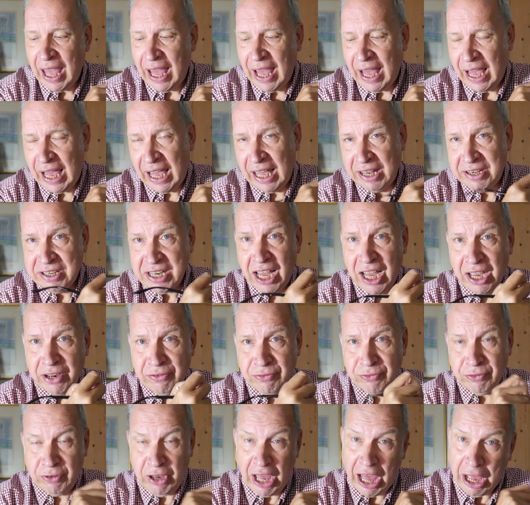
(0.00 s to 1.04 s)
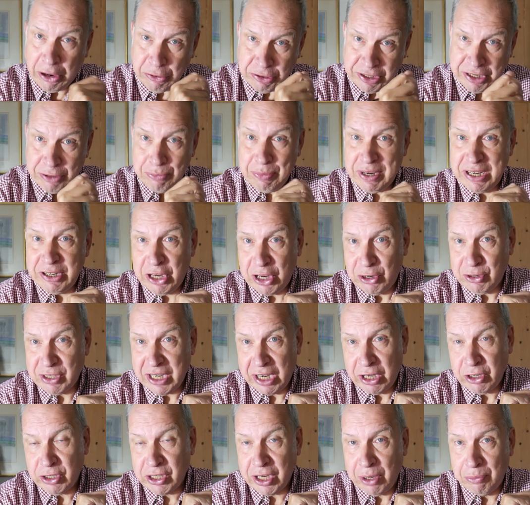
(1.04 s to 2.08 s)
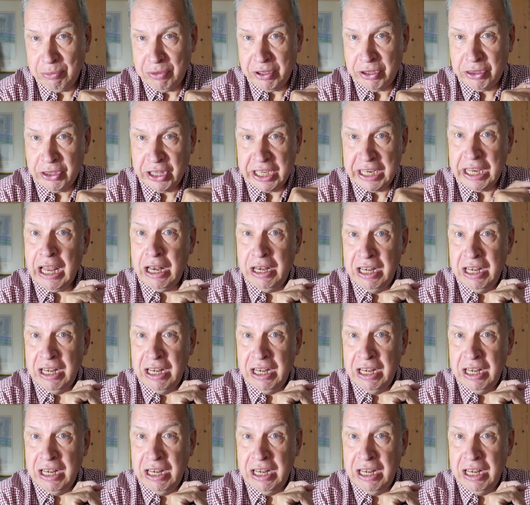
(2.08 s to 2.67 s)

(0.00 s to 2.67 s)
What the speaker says: and I've also been using some of the